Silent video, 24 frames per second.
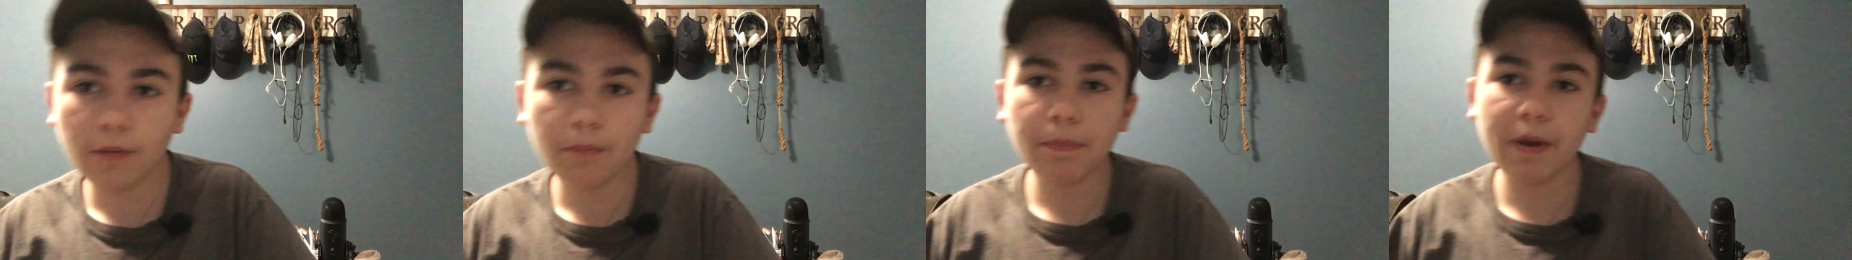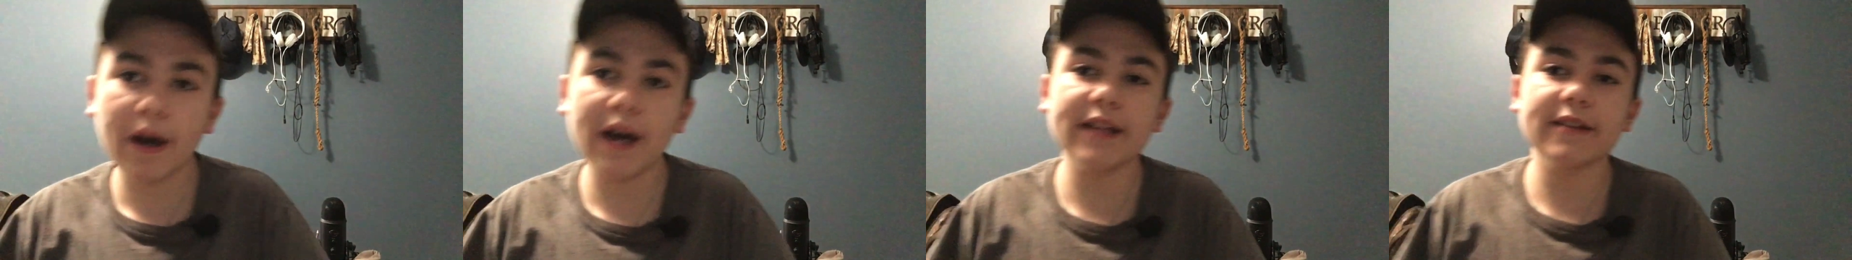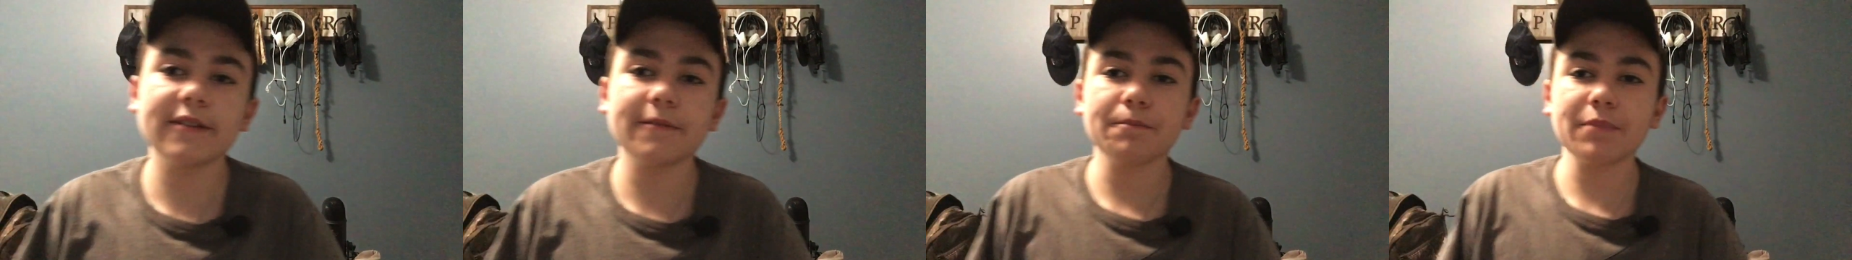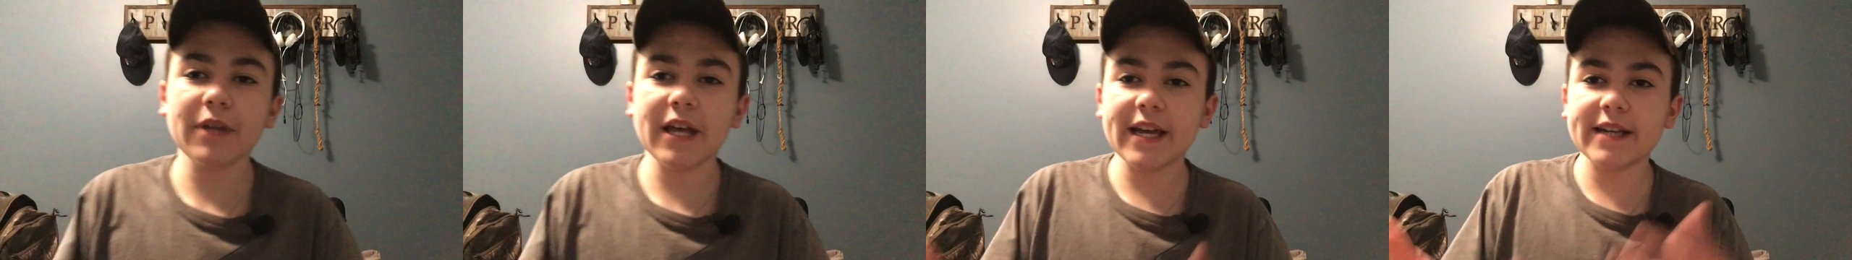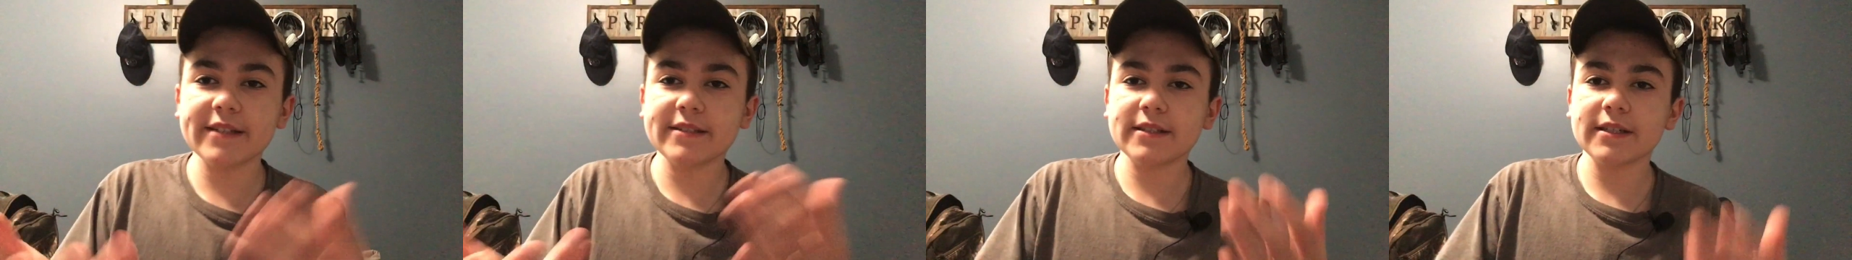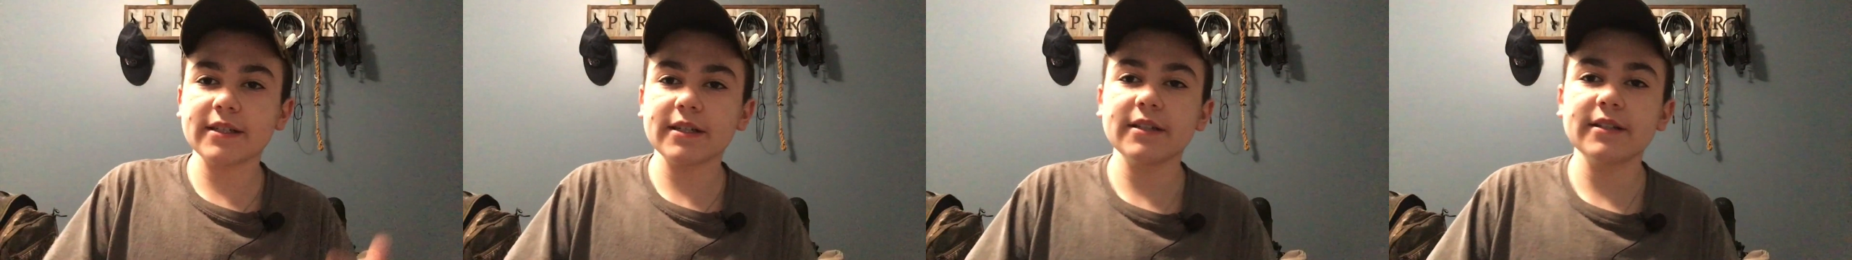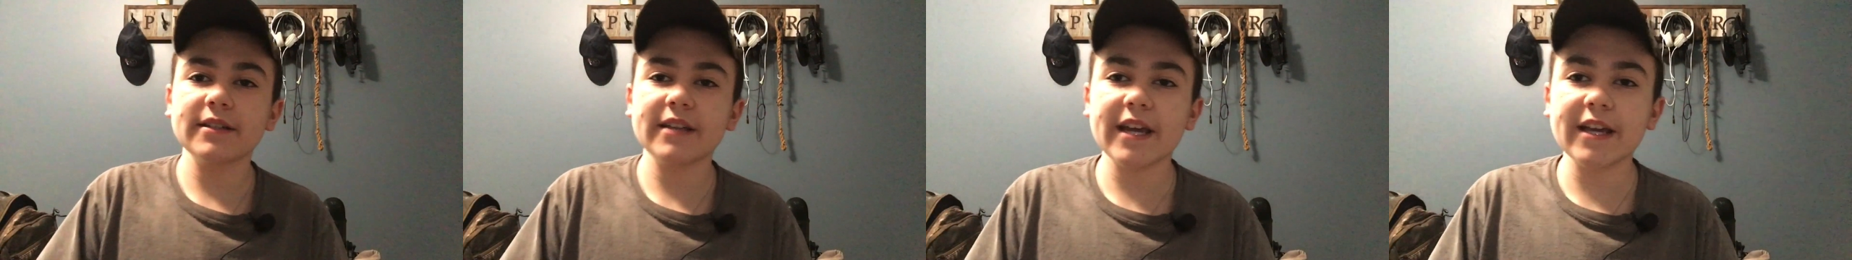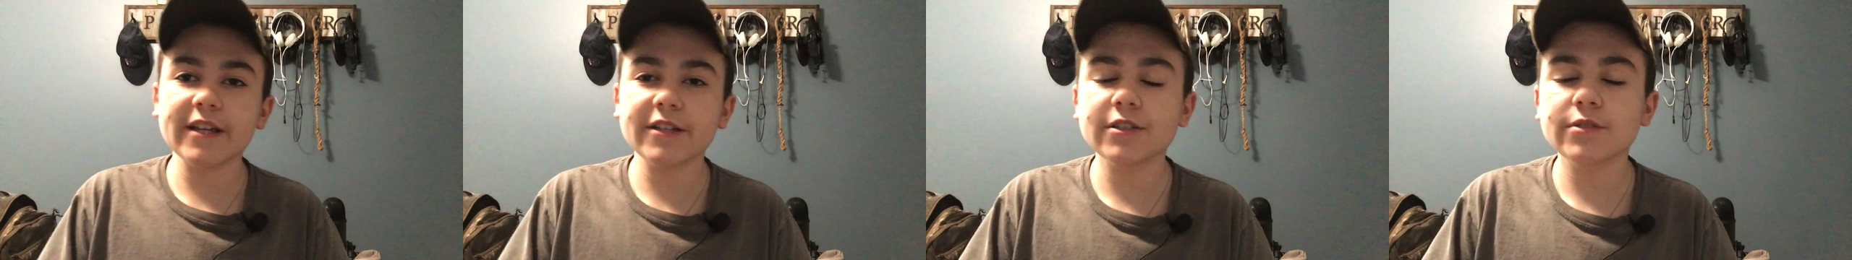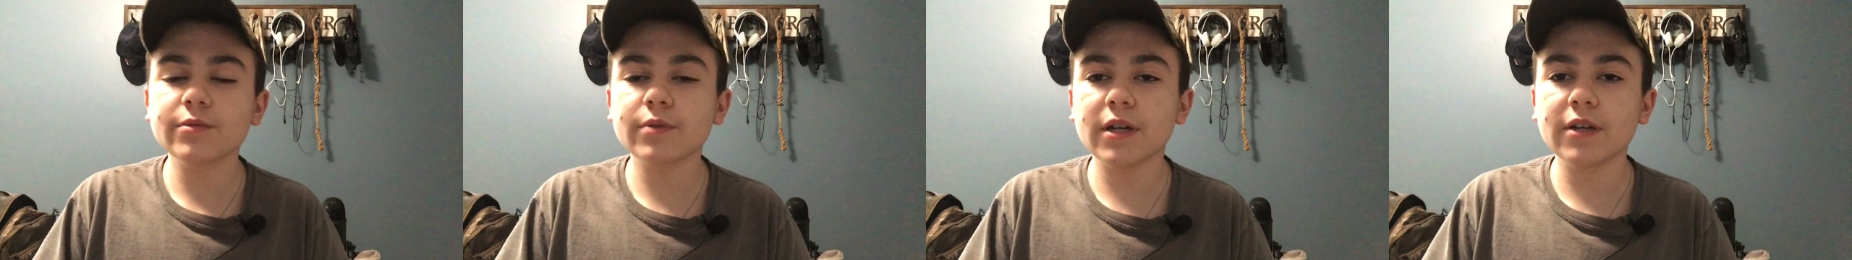buy the plastic
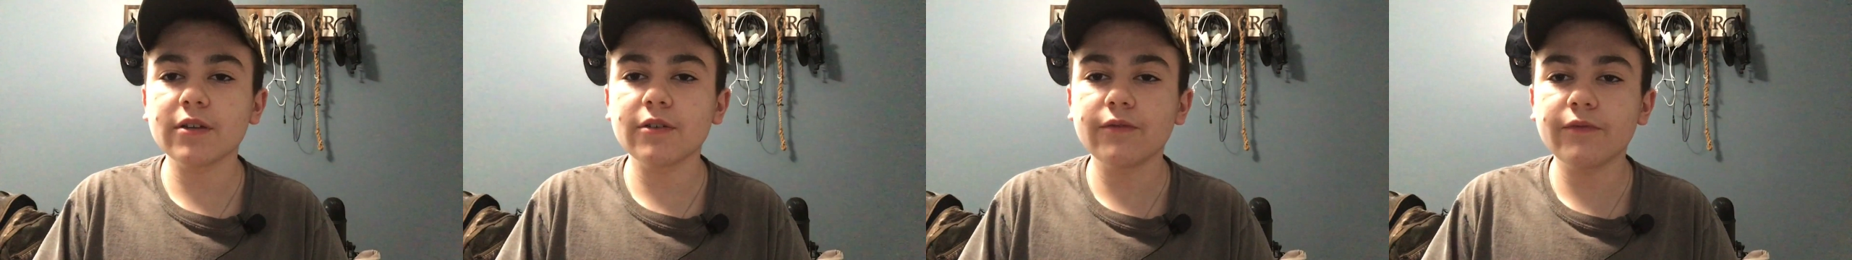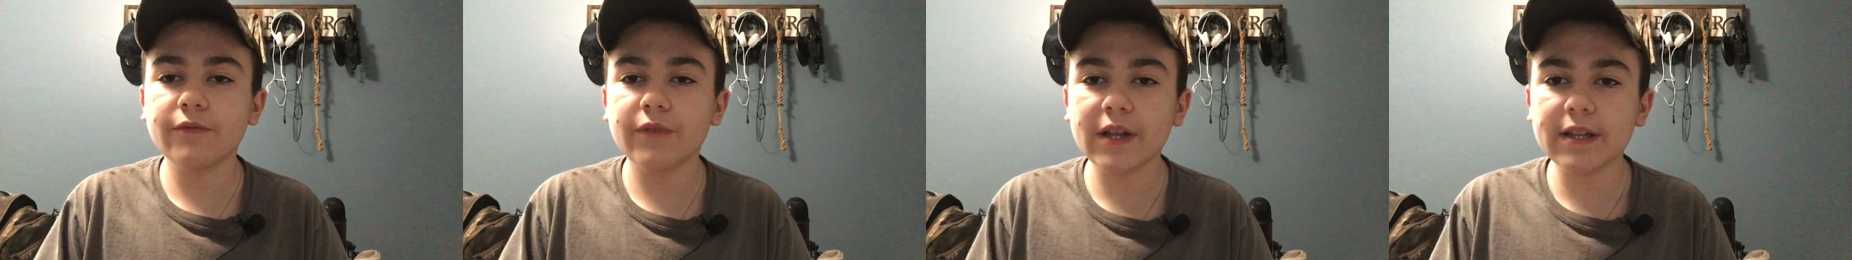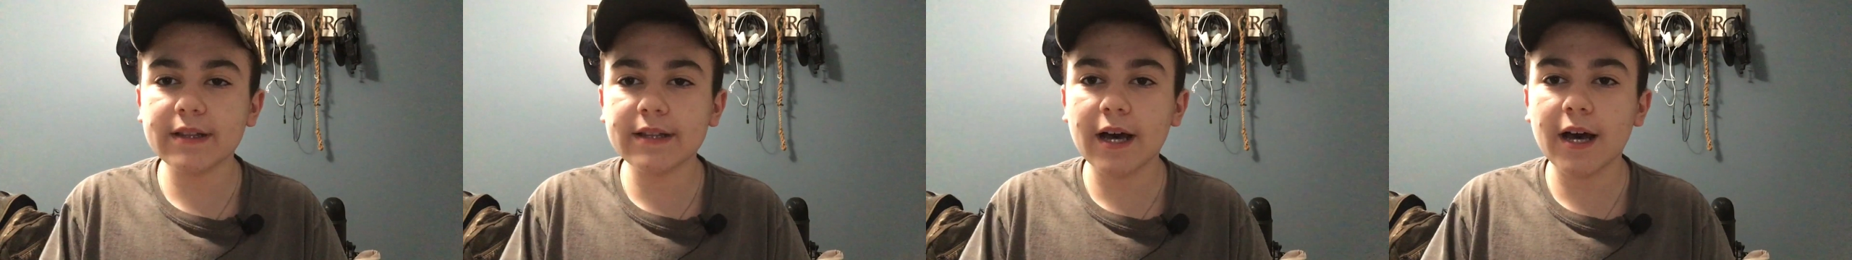containers where you fill